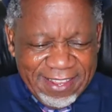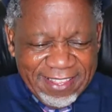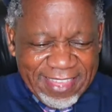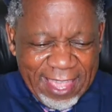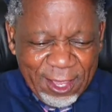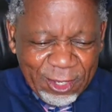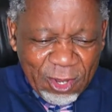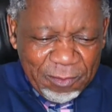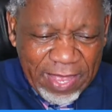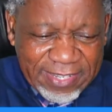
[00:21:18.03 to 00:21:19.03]
Thank you
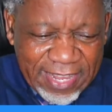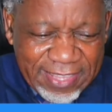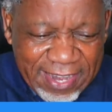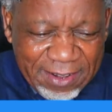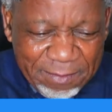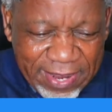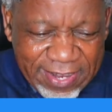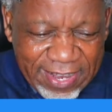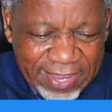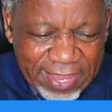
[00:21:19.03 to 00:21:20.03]
so much. And then
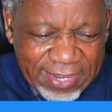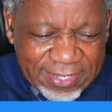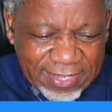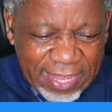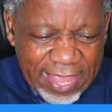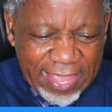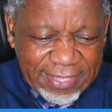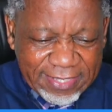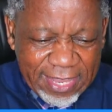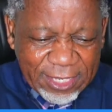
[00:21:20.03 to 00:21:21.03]
Marianne again says,
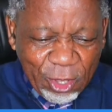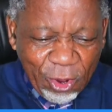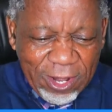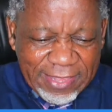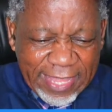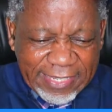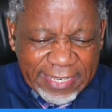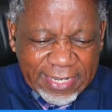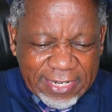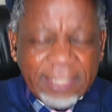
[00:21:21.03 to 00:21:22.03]
ANC has stolen the
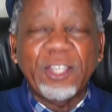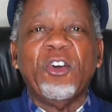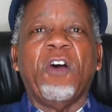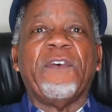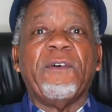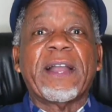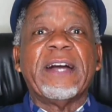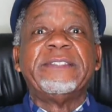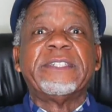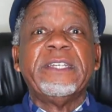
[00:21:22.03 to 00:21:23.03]
dignity of our
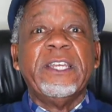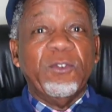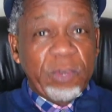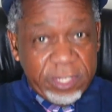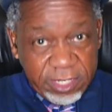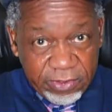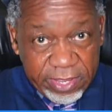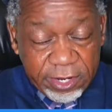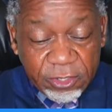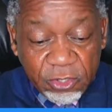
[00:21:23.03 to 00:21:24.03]
country, which is
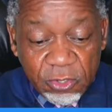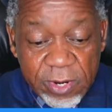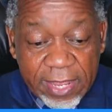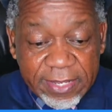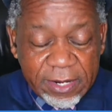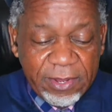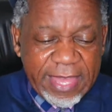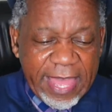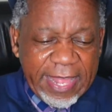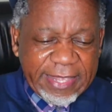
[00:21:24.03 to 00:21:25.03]
very true. We agree with
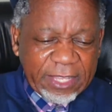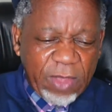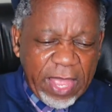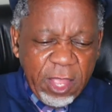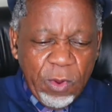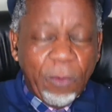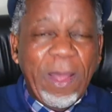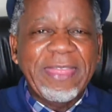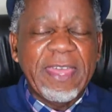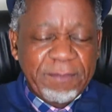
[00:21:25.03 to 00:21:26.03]
that. That's why we
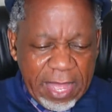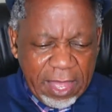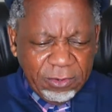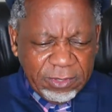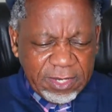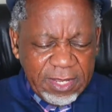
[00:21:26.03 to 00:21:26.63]
want them out.